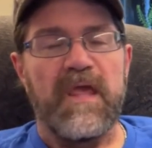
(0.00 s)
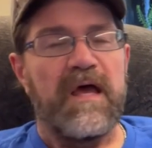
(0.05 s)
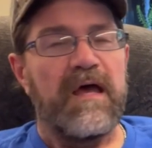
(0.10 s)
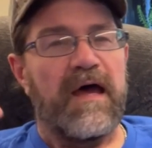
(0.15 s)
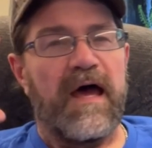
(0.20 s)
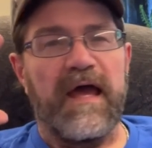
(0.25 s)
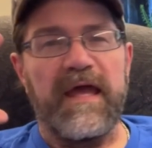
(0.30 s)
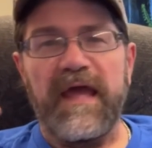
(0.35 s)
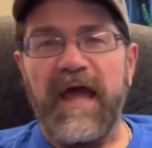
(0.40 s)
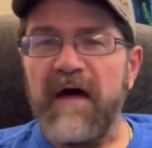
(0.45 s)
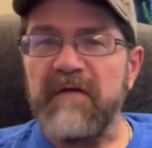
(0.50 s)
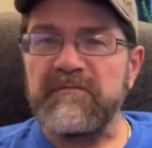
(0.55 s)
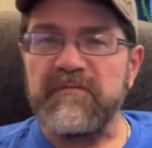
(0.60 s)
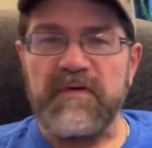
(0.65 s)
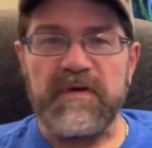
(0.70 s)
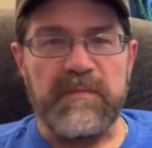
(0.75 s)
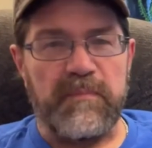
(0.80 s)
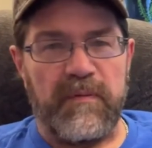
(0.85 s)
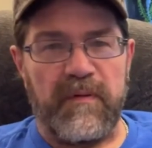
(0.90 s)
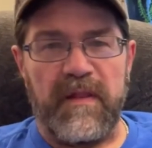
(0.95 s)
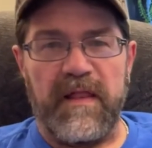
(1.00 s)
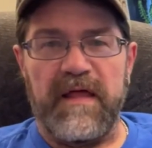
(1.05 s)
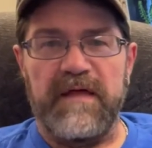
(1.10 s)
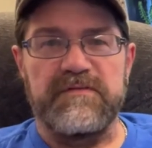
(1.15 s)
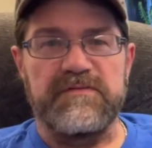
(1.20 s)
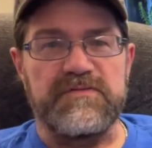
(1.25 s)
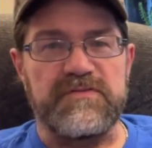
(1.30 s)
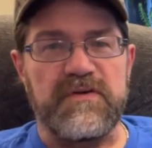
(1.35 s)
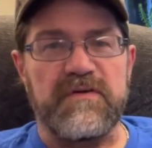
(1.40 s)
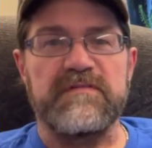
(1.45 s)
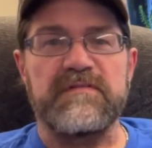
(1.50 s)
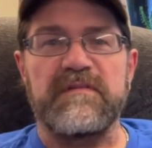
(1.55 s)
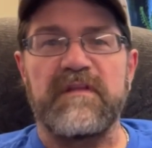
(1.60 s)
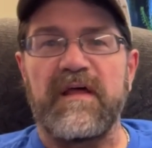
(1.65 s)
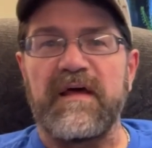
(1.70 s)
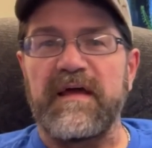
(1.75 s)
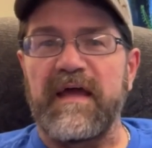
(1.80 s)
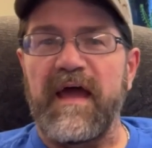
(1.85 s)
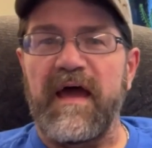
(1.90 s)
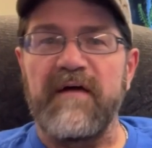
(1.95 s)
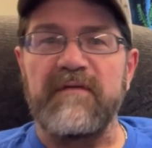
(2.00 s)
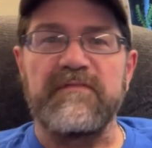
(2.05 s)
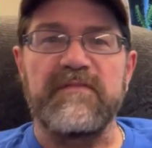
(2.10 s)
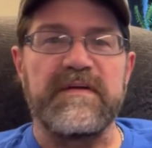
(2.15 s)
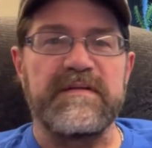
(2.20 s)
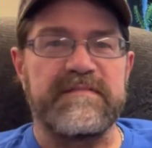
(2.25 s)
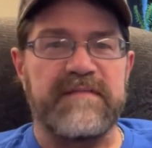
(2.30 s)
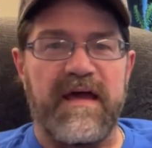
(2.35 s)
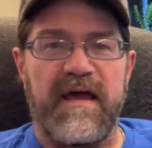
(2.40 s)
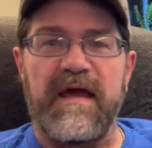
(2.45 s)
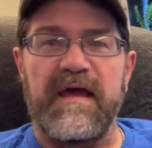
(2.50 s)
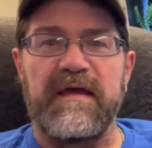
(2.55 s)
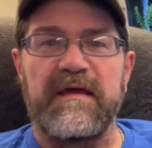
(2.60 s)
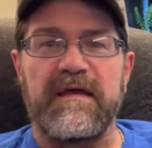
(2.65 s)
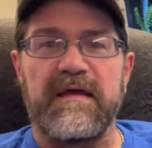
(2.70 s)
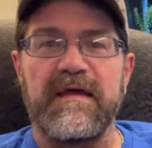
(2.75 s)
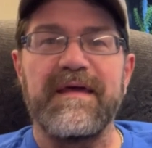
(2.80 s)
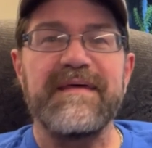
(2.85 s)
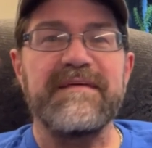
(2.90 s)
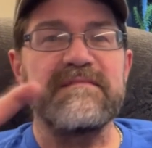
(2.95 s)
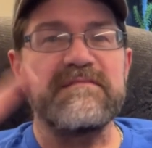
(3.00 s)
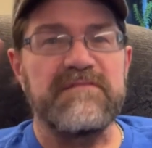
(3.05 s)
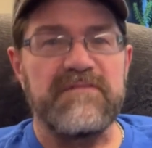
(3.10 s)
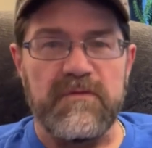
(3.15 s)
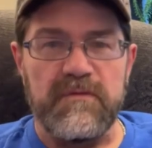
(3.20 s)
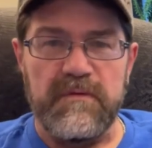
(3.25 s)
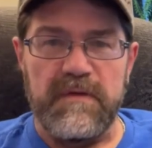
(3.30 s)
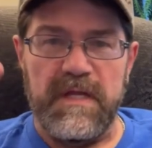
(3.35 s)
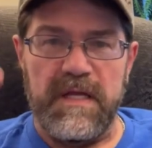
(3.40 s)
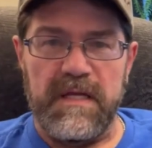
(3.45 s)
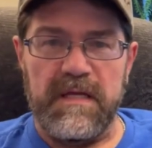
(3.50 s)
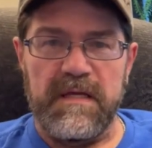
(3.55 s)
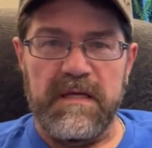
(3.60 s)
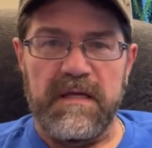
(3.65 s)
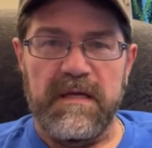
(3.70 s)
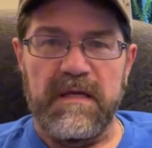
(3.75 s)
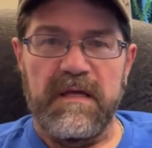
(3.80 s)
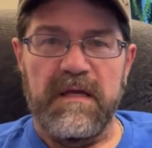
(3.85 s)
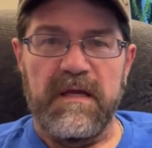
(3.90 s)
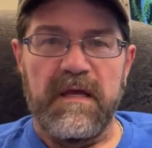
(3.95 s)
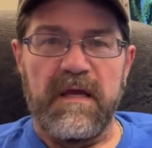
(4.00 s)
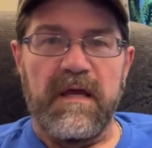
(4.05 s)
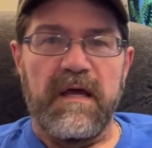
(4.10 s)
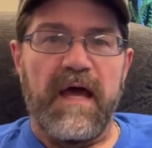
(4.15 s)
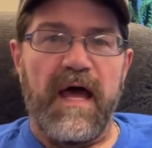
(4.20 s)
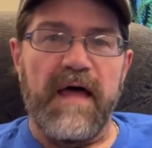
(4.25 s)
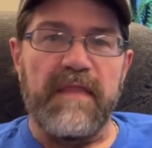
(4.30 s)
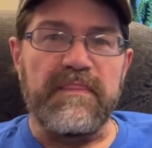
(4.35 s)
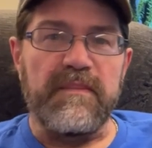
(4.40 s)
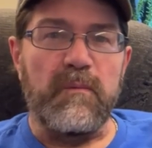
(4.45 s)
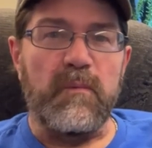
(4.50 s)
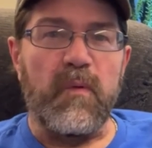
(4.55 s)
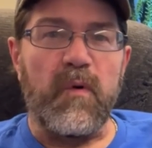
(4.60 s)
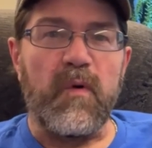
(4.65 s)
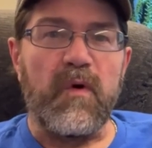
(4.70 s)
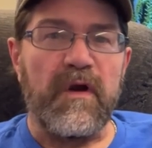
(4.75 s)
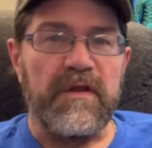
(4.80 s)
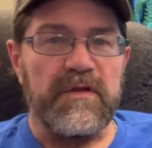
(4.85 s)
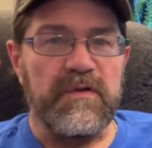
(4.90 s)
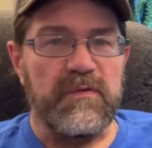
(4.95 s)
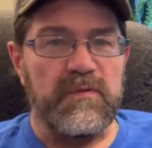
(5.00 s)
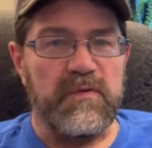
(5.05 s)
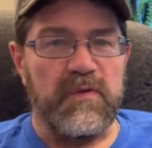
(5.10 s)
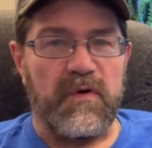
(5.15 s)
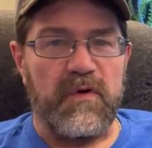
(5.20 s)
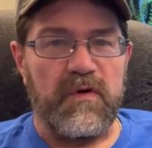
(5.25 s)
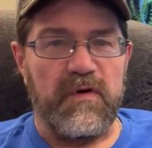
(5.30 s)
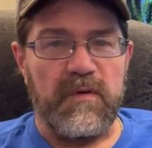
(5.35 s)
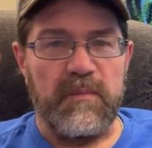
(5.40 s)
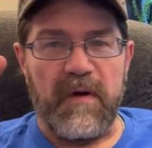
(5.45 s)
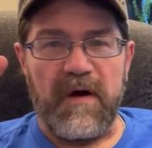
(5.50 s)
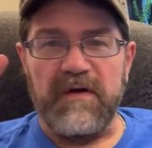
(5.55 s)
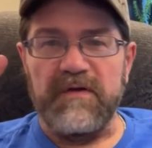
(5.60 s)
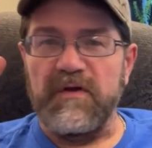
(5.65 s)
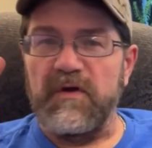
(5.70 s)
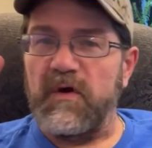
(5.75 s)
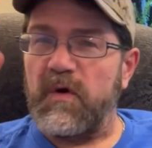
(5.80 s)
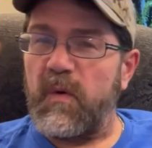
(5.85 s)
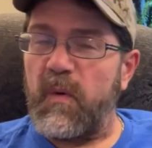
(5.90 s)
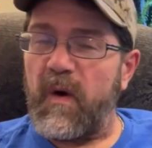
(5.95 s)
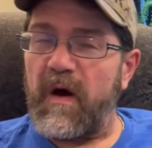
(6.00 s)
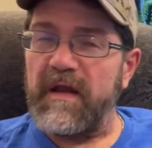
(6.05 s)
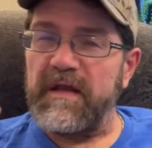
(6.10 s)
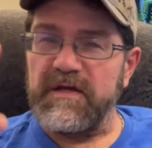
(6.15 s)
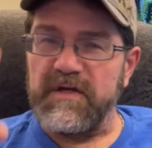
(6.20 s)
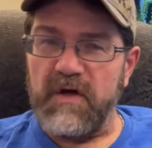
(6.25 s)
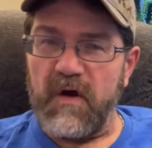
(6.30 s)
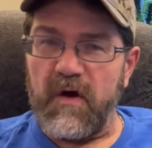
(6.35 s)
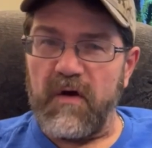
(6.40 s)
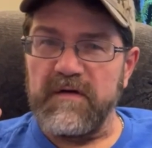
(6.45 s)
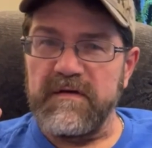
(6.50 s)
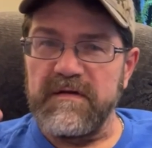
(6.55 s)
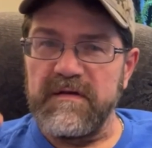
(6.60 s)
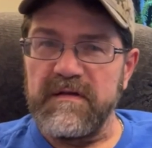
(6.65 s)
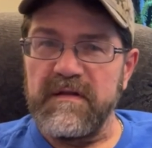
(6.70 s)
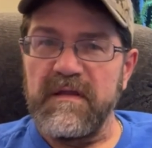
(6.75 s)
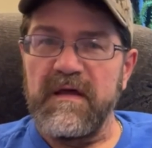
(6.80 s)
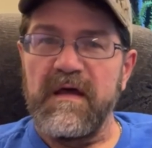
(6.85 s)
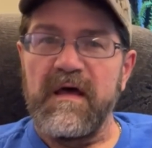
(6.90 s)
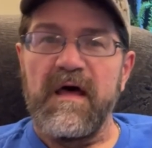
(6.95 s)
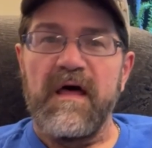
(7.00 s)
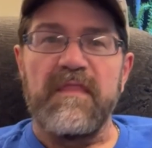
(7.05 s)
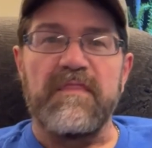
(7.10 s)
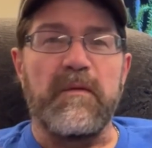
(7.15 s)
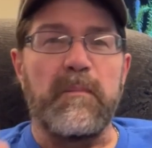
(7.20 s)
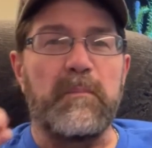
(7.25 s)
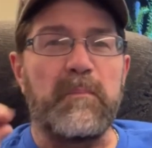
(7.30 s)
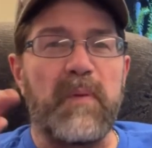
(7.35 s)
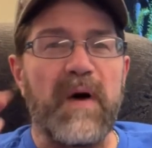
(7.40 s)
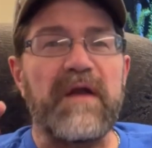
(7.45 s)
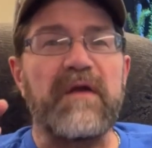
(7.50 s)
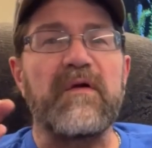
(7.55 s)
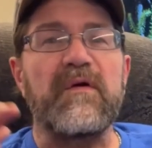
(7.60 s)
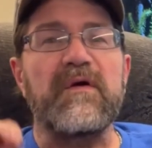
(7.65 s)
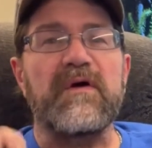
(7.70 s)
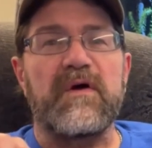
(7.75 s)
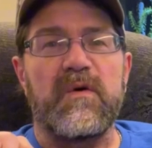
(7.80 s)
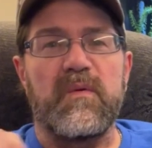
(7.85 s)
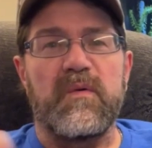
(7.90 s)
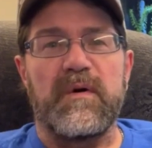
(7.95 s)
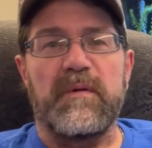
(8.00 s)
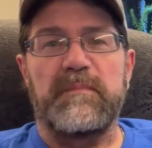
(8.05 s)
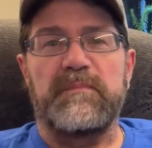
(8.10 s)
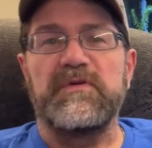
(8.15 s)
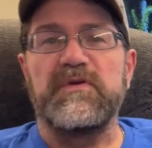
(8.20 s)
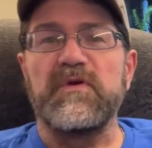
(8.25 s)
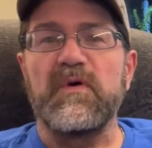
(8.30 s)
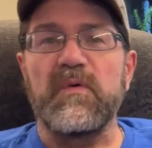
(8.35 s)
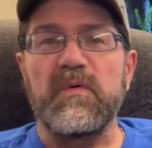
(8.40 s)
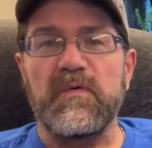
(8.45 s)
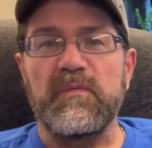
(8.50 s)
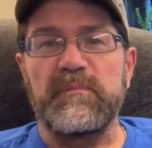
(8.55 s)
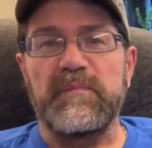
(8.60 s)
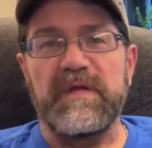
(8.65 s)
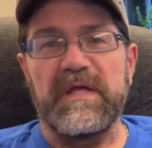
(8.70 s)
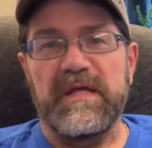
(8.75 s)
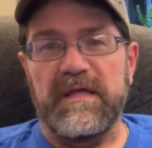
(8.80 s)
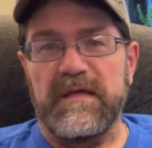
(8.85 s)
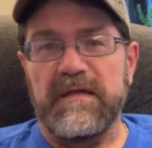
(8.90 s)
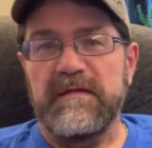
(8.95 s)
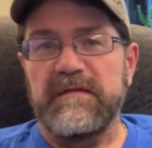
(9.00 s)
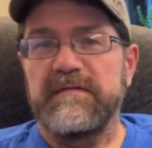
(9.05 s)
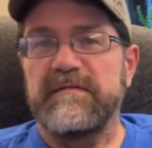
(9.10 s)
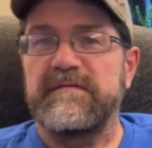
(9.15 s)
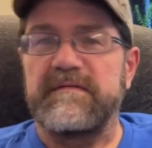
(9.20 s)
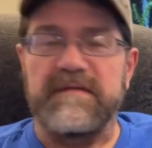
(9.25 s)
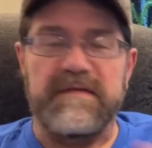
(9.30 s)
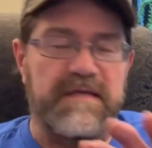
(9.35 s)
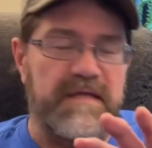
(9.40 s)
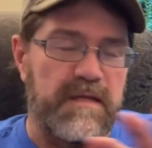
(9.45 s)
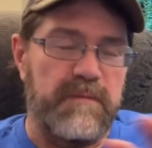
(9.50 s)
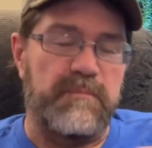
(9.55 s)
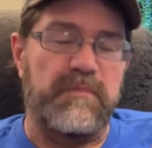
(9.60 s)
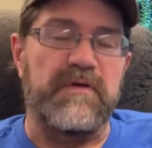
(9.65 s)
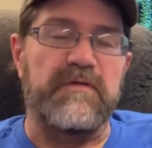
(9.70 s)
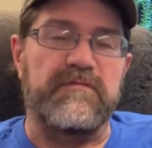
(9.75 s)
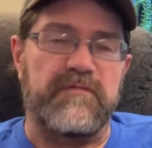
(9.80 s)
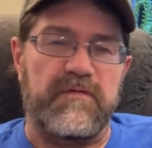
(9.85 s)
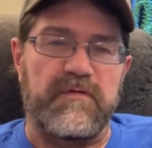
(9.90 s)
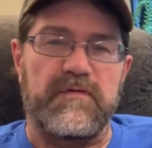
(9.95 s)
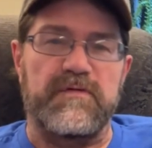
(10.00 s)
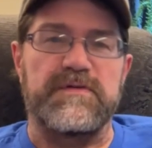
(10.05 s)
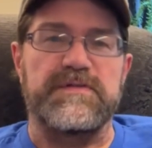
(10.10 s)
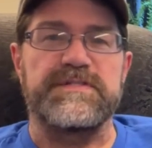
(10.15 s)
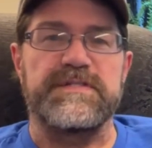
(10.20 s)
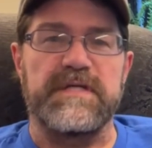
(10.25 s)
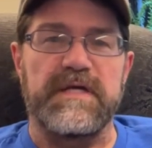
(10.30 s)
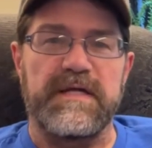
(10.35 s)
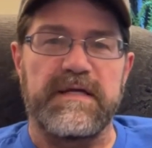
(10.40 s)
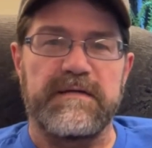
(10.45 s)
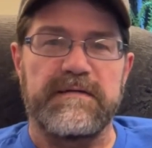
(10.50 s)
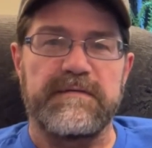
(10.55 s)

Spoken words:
Hey, every plant, just like every tank, is unique. And the more you learn about your aquatic garden, the better equipped you'll be to keep it flourishing.